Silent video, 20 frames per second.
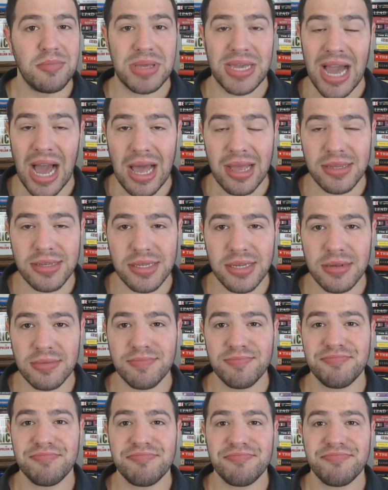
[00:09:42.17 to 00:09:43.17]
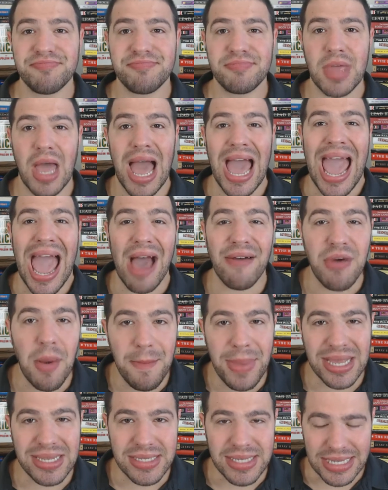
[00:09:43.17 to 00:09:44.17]
Because I have a
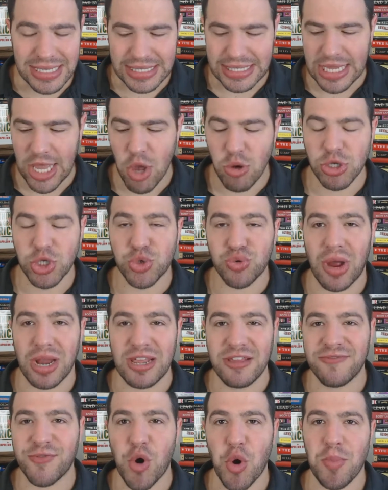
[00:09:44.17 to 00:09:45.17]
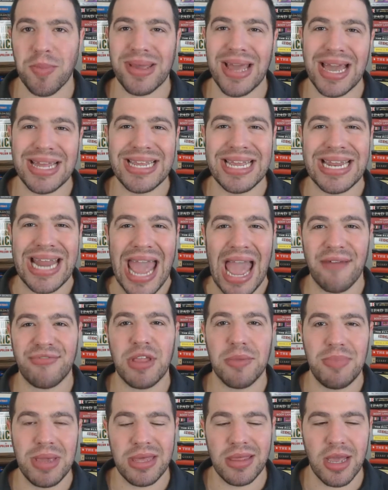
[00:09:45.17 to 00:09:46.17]
business. It was running for me. I didn't have
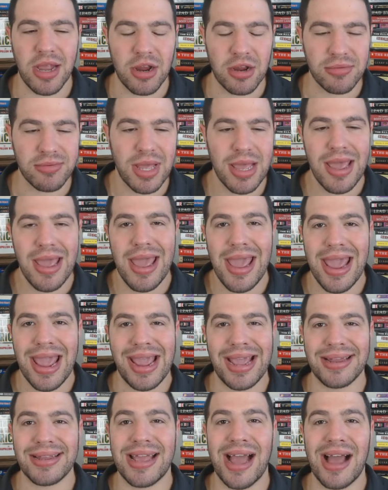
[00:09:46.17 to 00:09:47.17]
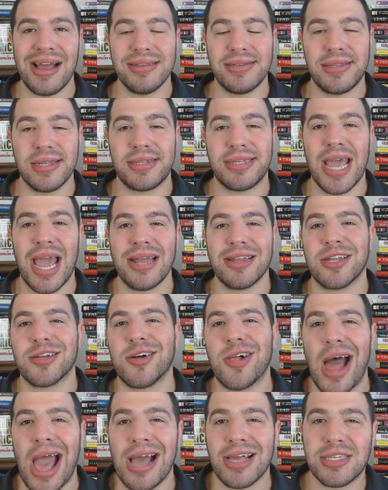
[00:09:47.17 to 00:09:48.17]
to be there. And guys, the
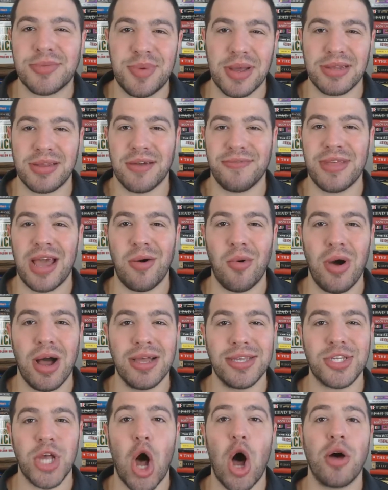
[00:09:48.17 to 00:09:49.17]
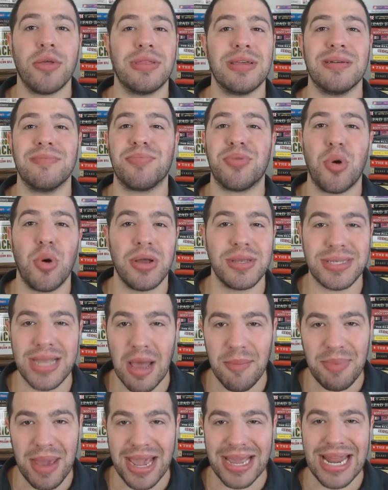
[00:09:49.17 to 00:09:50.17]
technical aspect of that was all the employees
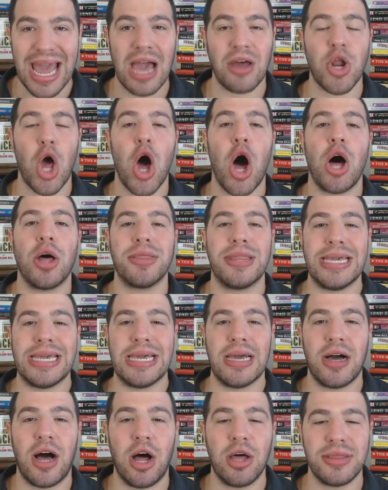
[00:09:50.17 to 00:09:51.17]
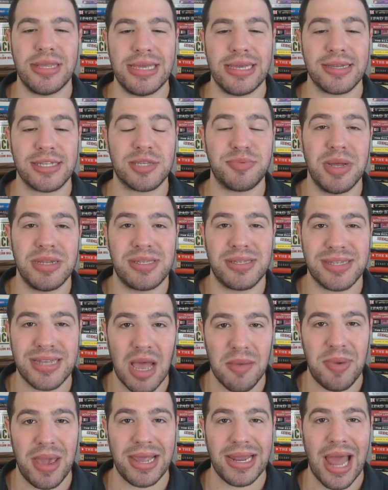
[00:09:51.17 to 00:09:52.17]
got paid out, all the expenses
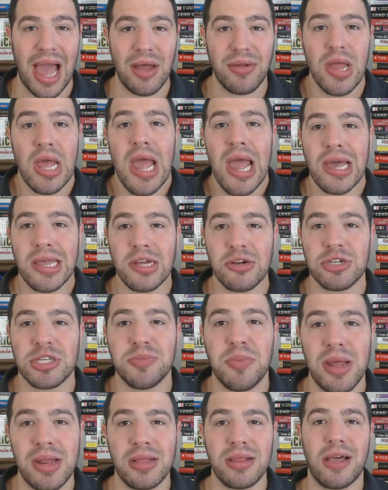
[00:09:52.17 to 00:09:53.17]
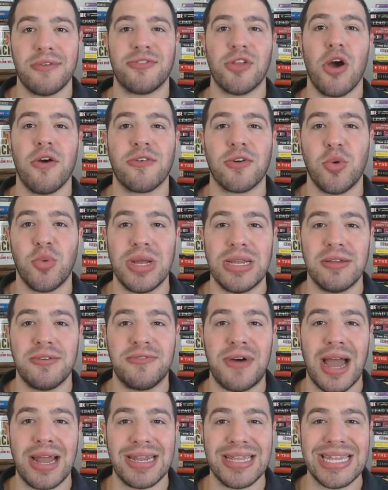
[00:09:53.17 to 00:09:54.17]
got paid out. There was money left over. We
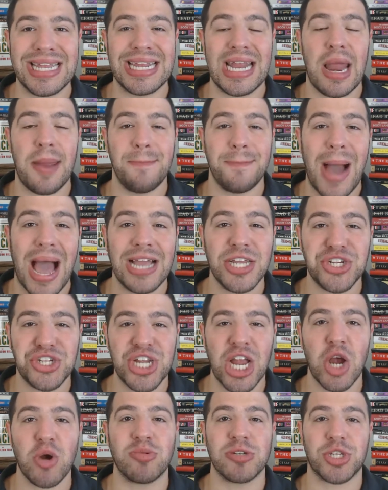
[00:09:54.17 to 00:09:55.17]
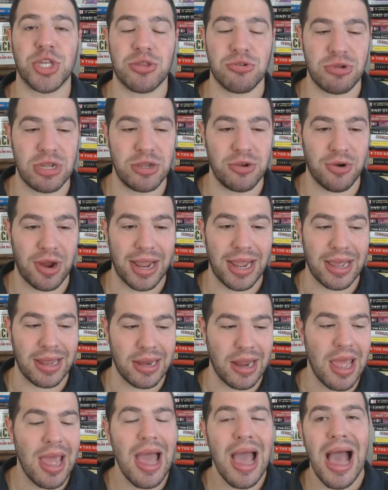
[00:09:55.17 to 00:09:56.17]
divided it, and my share was
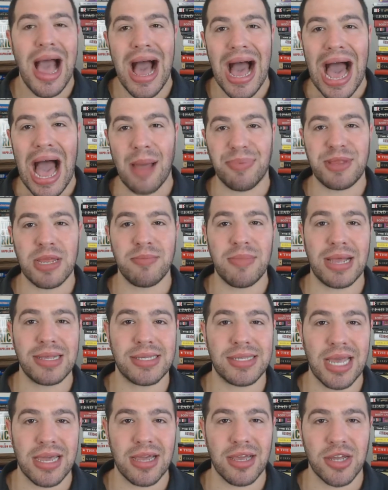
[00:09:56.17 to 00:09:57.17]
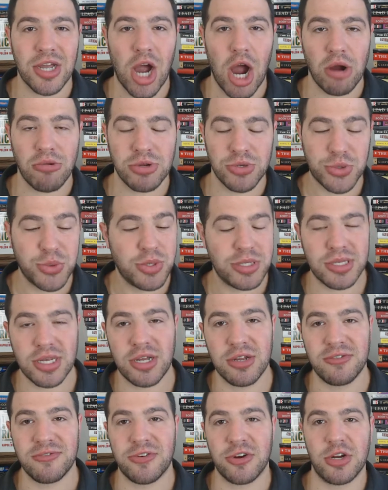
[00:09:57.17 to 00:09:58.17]
$3,000. Hopped in my second car, which was a
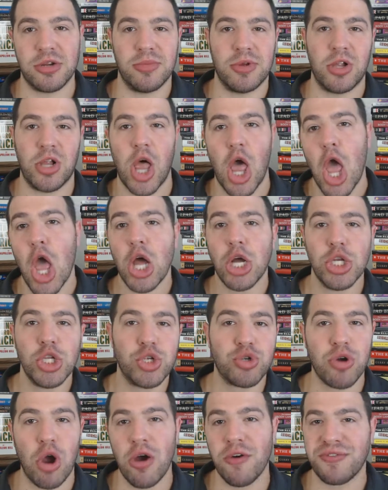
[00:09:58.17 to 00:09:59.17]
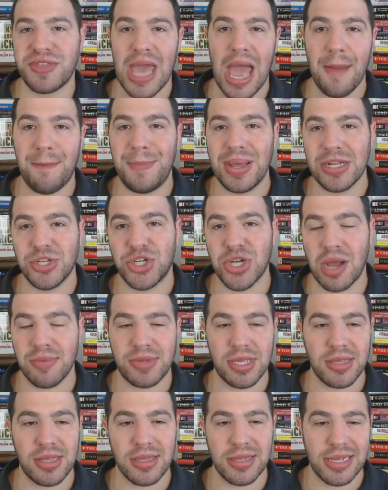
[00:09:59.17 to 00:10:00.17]
convertible, Drove that bitch
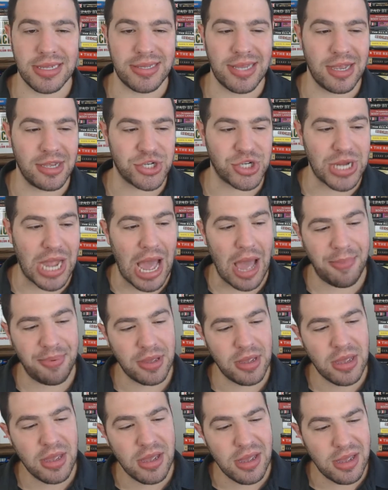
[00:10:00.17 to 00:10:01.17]
up to the detail shop.